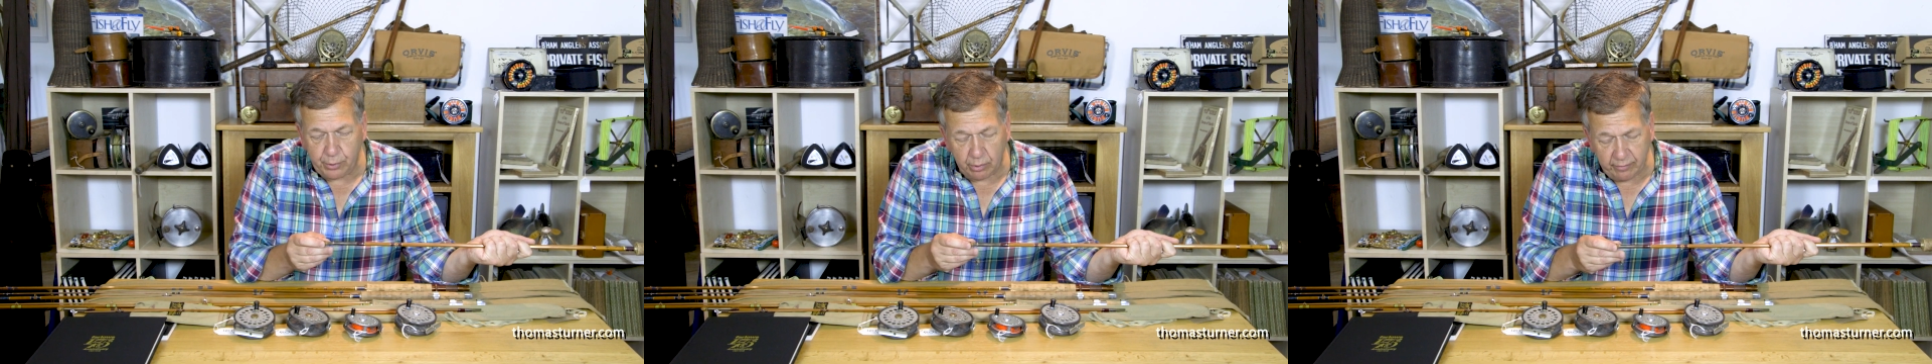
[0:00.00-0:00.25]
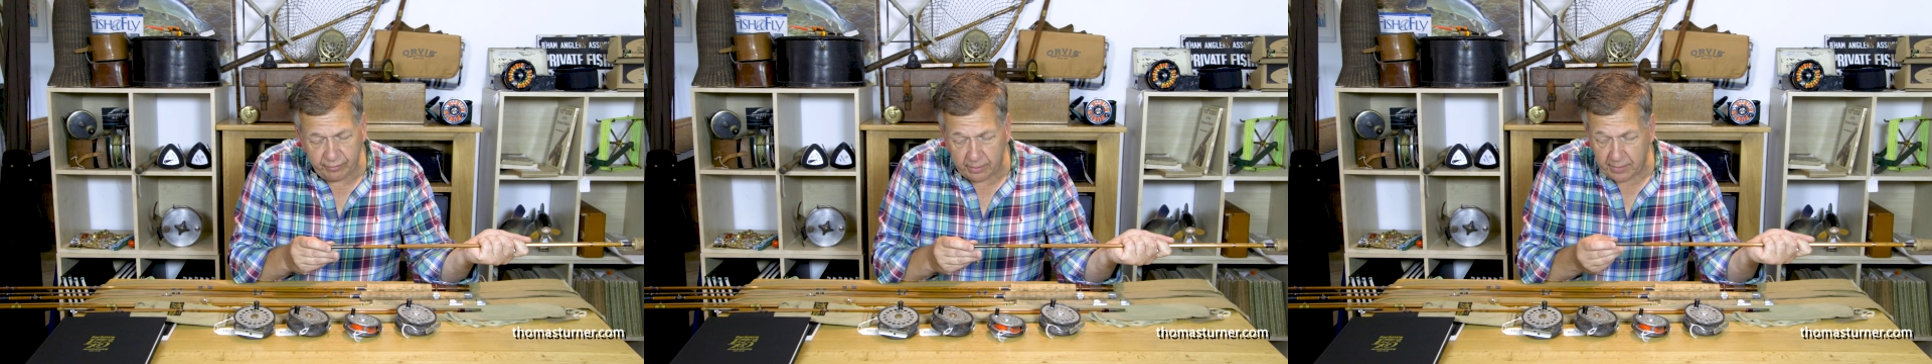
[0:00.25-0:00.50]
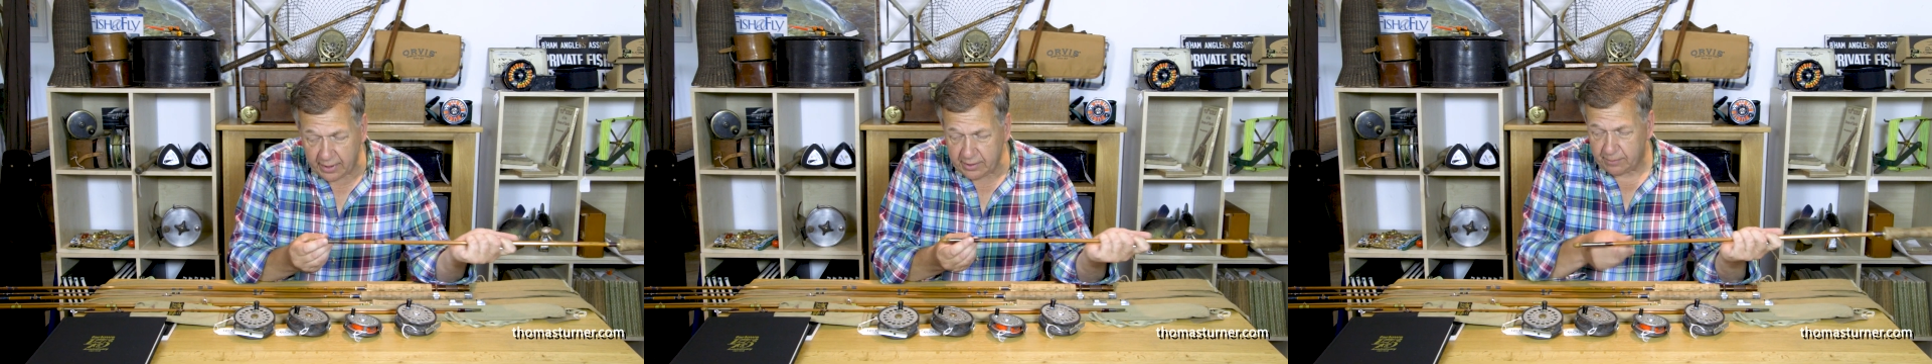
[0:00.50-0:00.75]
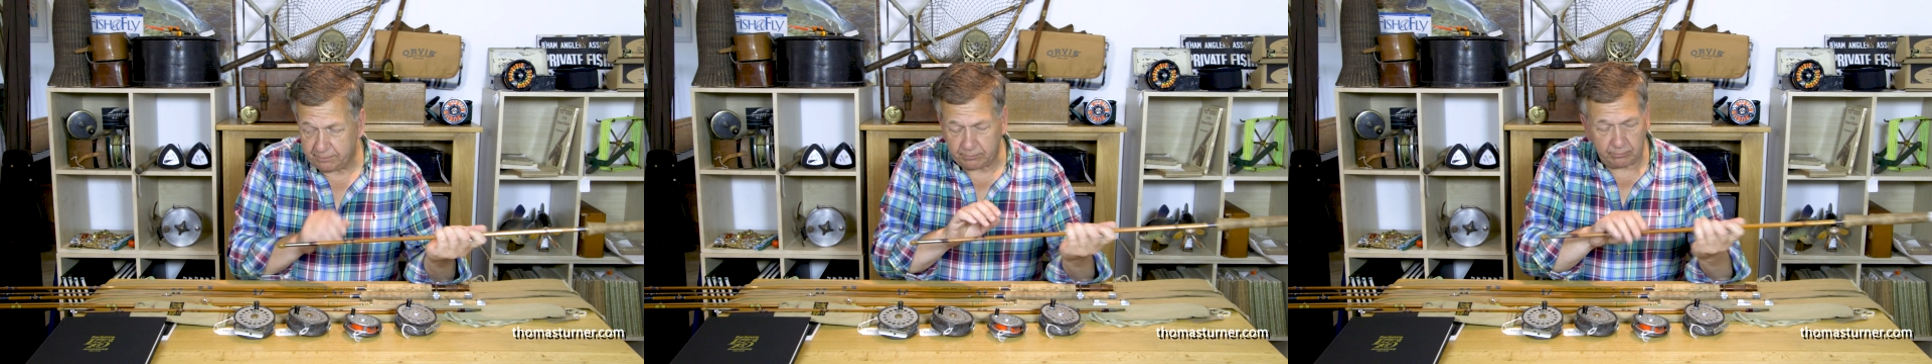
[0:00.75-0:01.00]
Beautifully
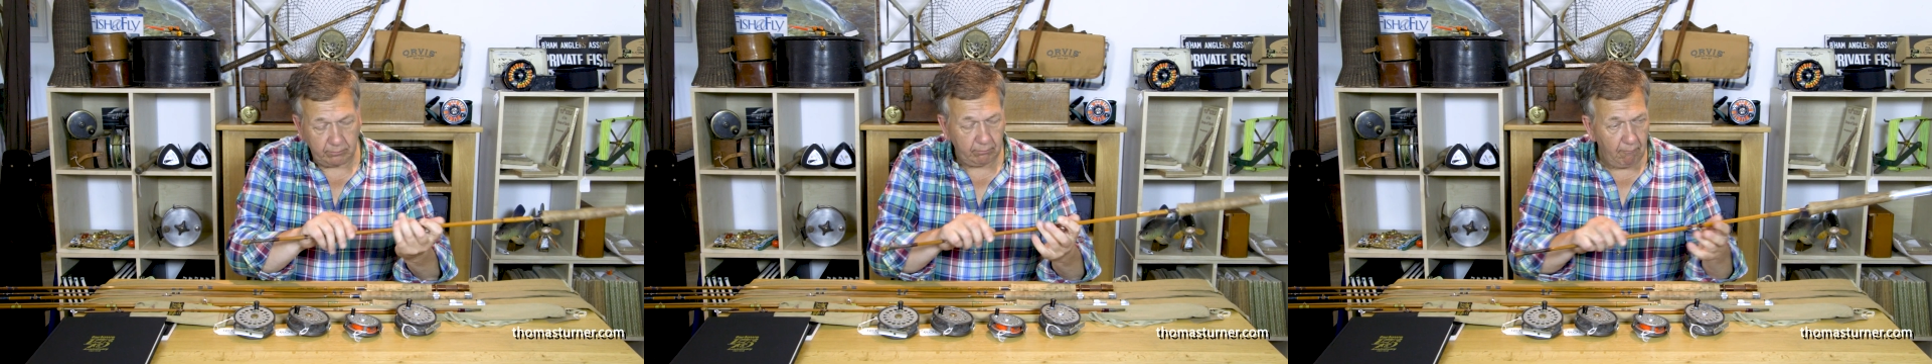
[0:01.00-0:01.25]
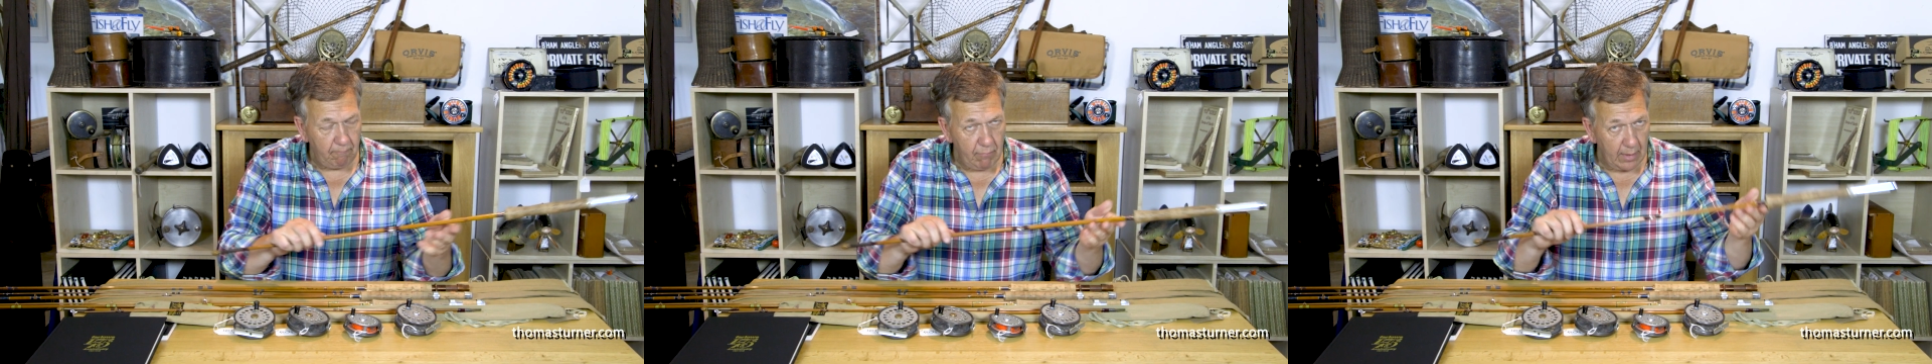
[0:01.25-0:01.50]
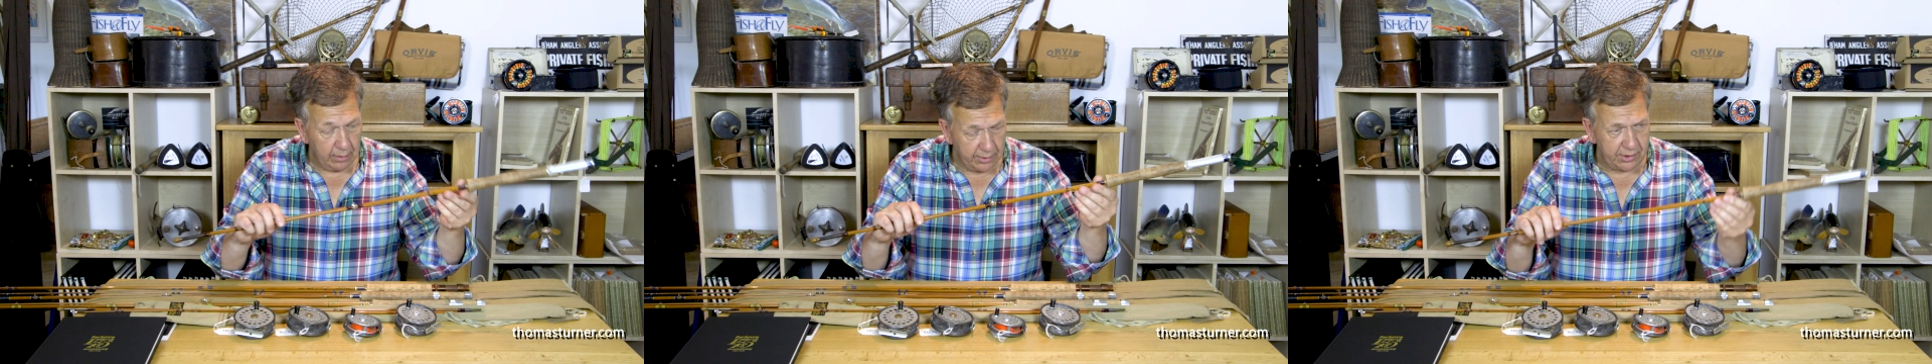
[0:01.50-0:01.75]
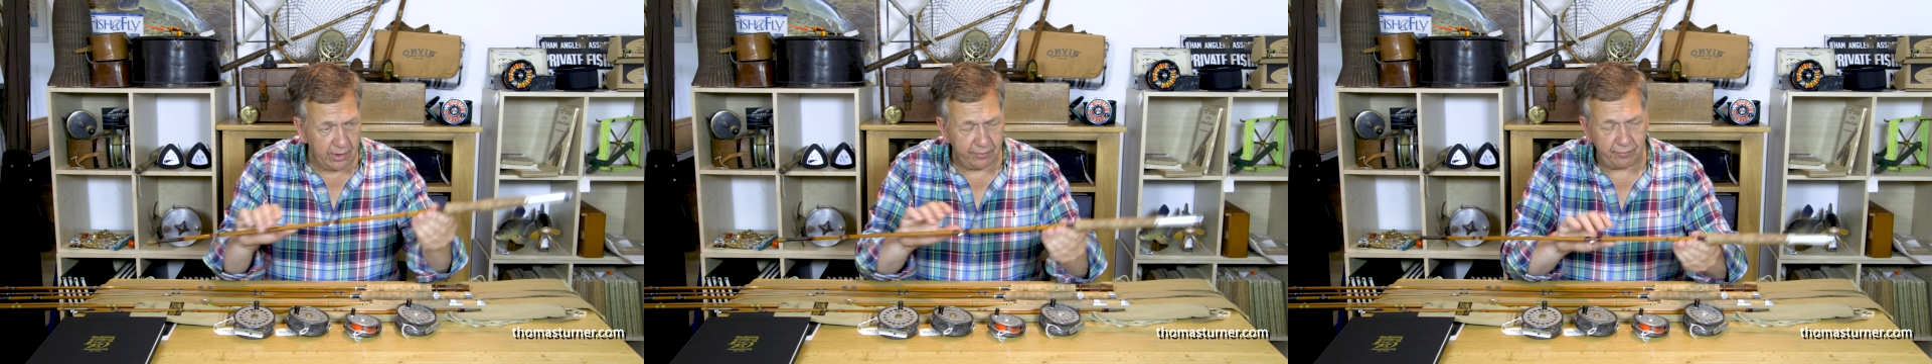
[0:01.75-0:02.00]
made.
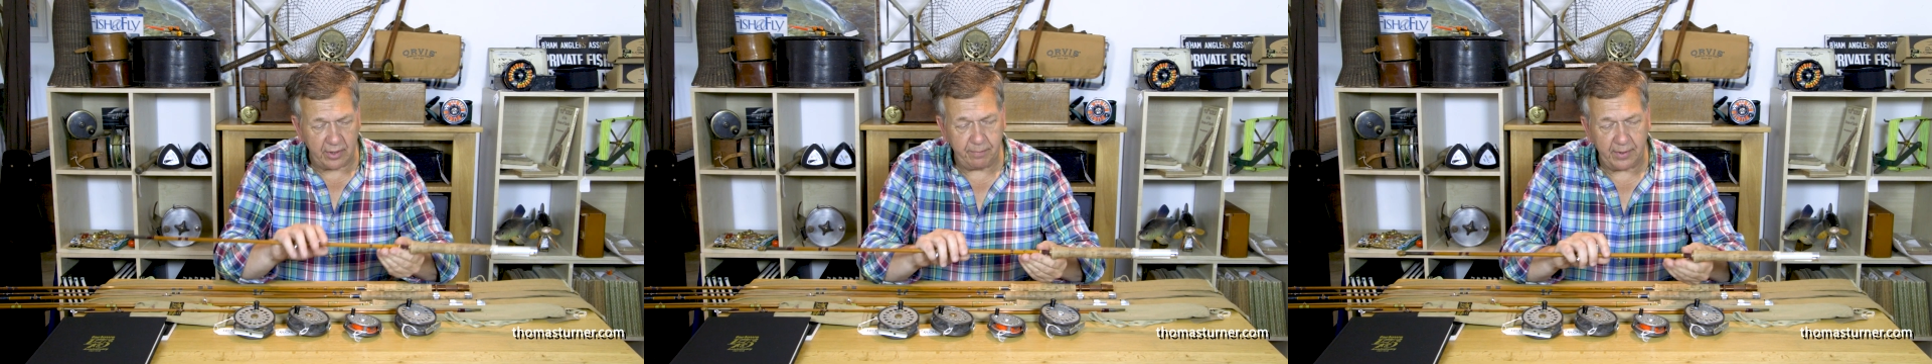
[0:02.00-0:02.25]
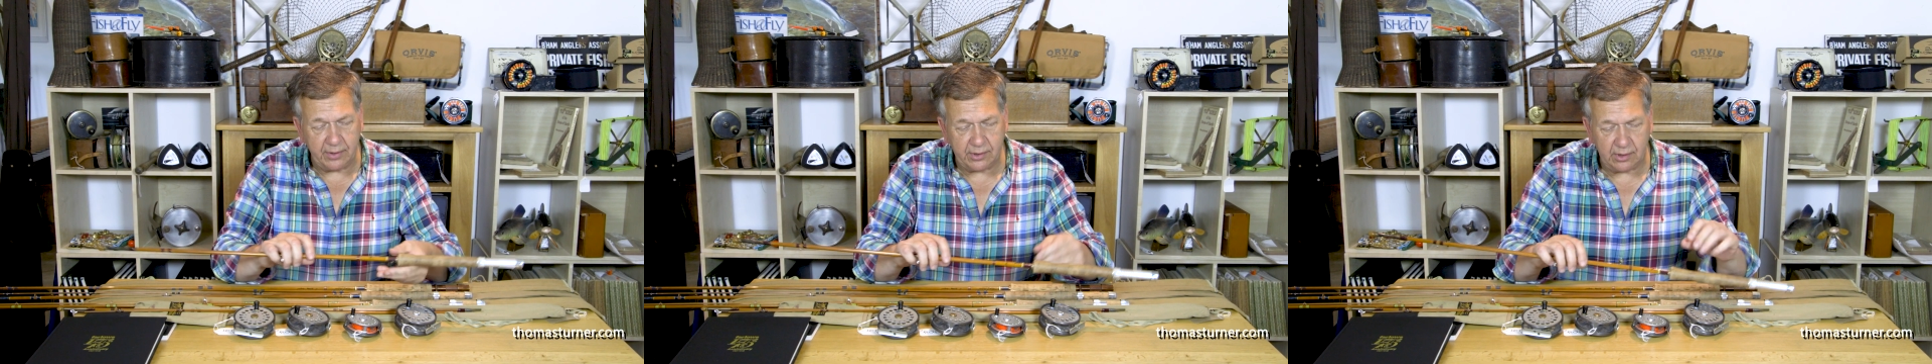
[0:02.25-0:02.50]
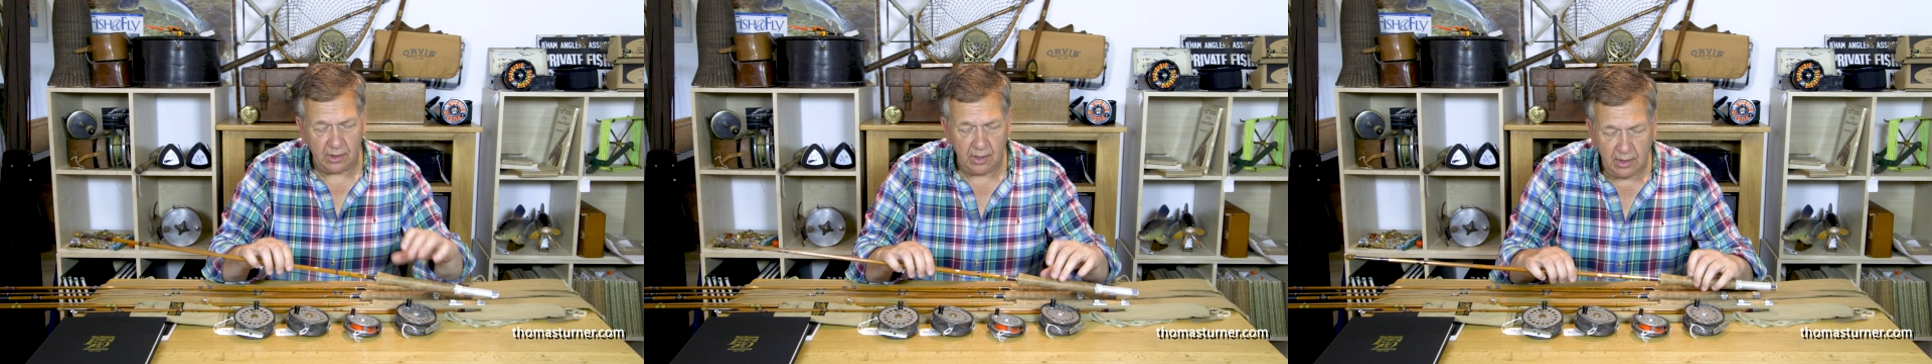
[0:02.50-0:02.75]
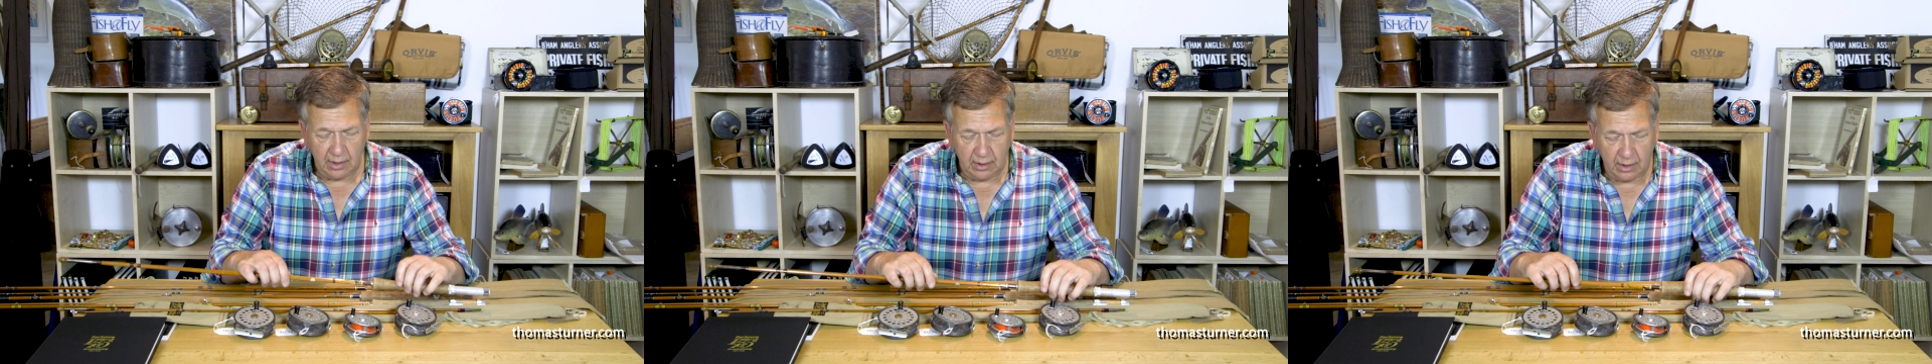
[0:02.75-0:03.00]
This is a 3-piece.